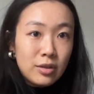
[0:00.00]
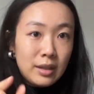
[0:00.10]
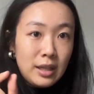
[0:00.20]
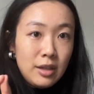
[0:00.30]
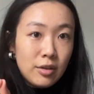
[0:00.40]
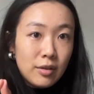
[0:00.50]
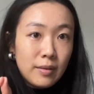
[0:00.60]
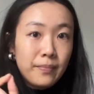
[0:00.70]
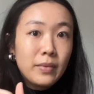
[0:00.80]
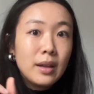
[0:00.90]
here
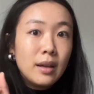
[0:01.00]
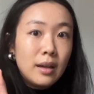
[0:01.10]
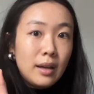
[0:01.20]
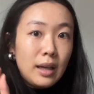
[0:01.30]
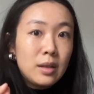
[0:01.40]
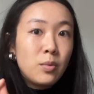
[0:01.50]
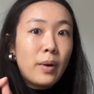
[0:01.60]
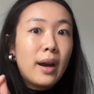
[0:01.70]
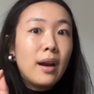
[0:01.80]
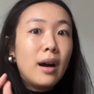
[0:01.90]
is
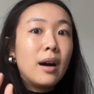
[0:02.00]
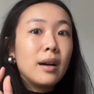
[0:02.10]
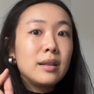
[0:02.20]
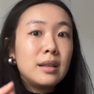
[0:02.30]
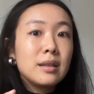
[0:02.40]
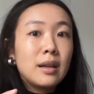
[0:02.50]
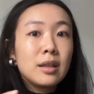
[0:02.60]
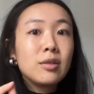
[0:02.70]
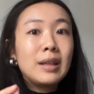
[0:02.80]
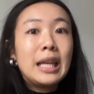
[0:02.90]
where I decided
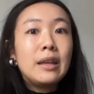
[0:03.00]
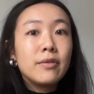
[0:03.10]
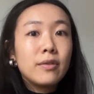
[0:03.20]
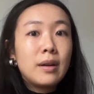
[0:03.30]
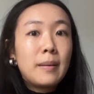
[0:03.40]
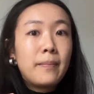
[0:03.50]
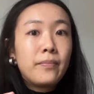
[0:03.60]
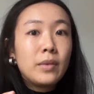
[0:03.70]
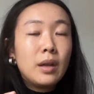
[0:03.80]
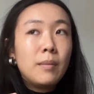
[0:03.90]
to leave,
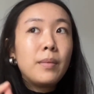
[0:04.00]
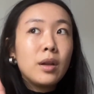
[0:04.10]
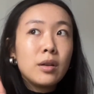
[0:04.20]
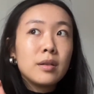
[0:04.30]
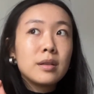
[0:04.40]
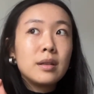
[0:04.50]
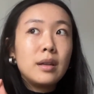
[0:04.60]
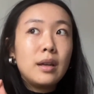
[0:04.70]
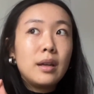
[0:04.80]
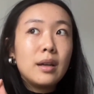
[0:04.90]
because
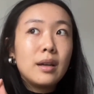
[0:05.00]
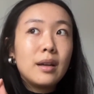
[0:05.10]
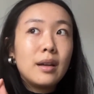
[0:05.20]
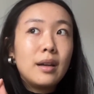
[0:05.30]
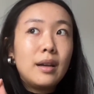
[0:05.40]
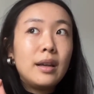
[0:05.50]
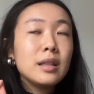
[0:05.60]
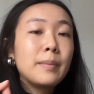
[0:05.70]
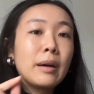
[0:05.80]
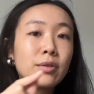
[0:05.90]
it's
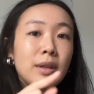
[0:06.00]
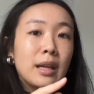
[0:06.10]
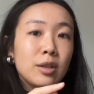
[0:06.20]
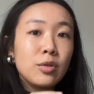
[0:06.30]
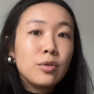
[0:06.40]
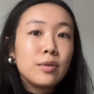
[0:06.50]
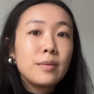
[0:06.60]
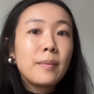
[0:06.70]
about to get good.